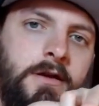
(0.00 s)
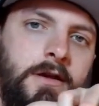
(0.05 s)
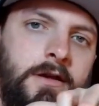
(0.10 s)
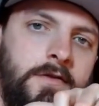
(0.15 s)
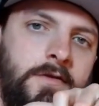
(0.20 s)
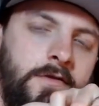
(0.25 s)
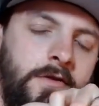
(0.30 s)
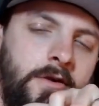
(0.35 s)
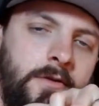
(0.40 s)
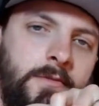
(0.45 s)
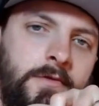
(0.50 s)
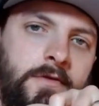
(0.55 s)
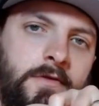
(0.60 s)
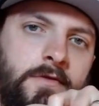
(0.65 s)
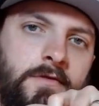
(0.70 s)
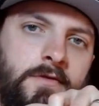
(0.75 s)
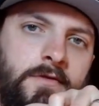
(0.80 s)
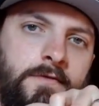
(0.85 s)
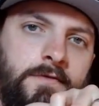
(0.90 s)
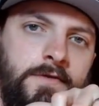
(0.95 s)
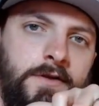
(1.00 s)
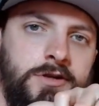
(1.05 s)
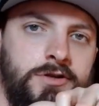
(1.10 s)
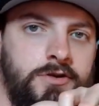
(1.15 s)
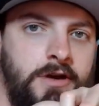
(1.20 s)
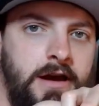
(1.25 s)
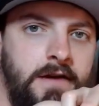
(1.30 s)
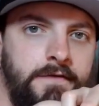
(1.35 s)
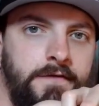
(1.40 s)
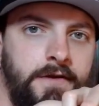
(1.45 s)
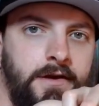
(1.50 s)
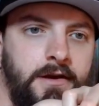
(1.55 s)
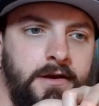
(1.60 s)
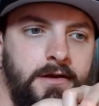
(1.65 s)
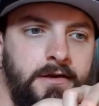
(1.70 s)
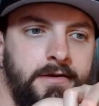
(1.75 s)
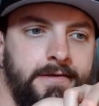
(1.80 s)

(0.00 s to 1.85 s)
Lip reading: in terms of foot traffic,